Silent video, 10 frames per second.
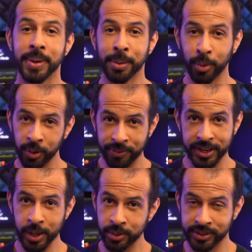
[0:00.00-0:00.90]
make more
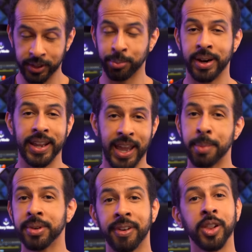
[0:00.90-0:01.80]
videos celebrating
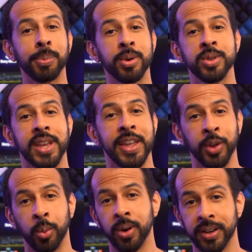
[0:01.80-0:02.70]
game developers and
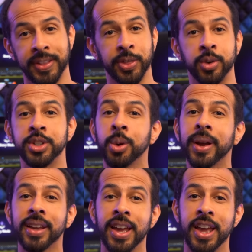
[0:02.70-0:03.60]
the work that they're
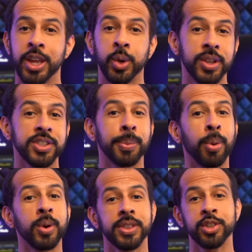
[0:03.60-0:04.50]
doing, you can
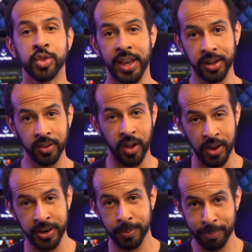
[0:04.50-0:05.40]
support this channel
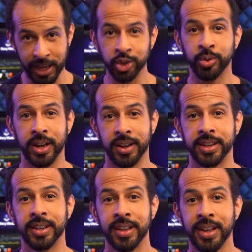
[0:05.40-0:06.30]
on Patreon.